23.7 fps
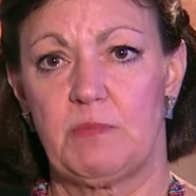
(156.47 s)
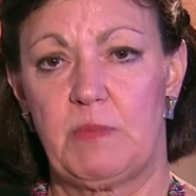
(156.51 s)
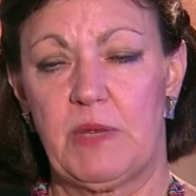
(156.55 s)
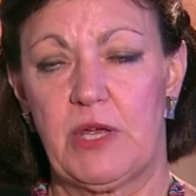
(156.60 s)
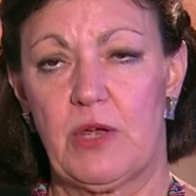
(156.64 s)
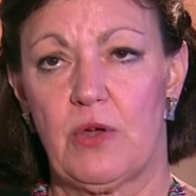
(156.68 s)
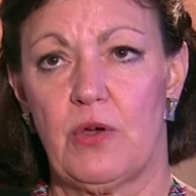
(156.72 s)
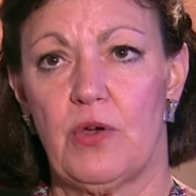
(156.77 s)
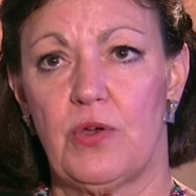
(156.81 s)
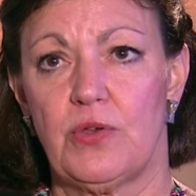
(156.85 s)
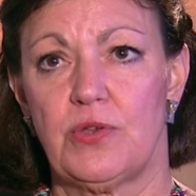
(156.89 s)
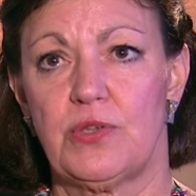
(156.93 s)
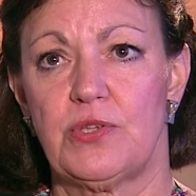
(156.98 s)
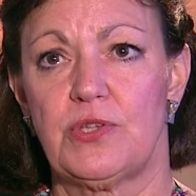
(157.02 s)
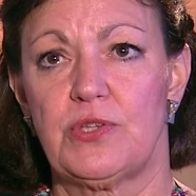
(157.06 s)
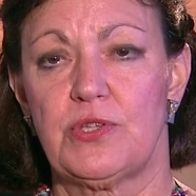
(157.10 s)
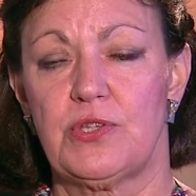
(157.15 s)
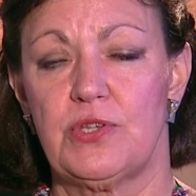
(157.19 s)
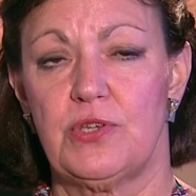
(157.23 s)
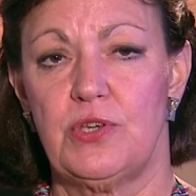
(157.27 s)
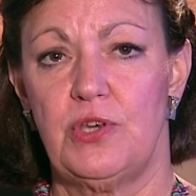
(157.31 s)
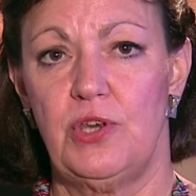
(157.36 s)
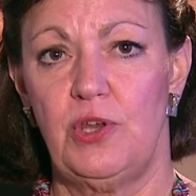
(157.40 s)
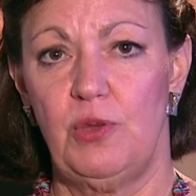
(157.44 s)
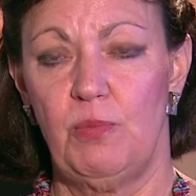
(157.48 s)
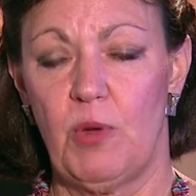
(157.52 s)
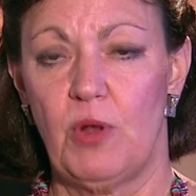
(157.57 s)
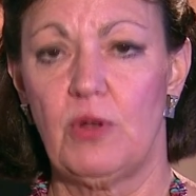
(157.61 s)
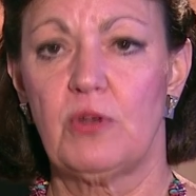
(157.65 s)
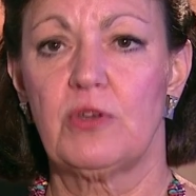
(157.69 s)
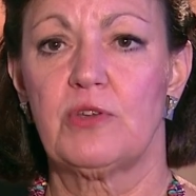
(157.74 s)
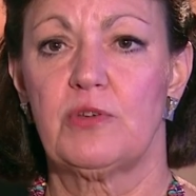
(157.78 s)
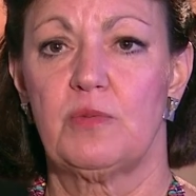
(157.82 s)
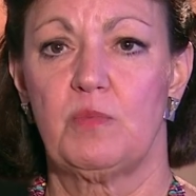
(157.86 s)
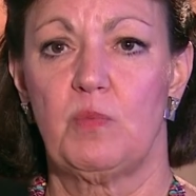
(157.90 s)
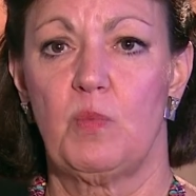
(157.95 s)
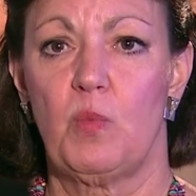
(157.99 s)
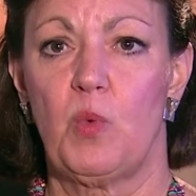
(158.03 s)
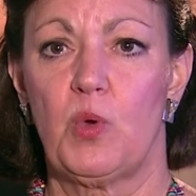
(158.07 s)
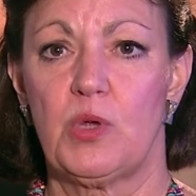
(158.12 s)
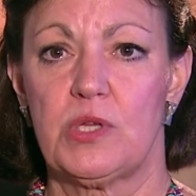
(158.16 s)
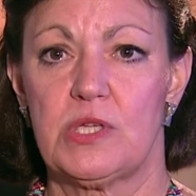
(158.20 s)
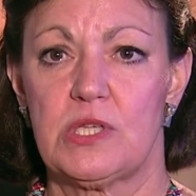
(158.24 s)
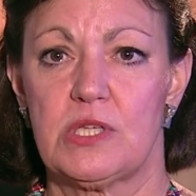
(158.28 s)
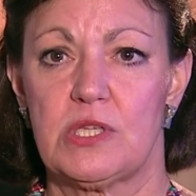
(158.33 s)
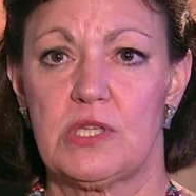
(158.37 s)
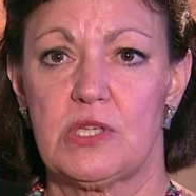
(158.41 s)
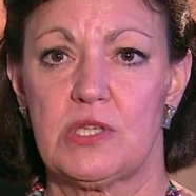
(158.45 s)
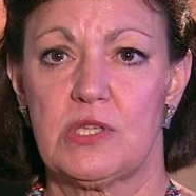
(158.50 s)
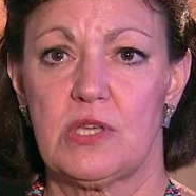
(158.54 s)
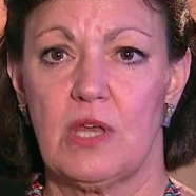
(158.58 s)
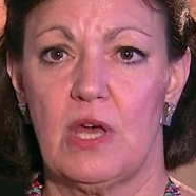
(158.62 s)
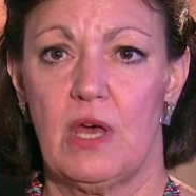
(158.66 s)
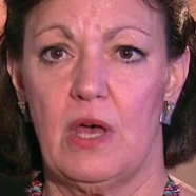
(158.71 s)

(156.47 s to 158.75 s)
because New Malden was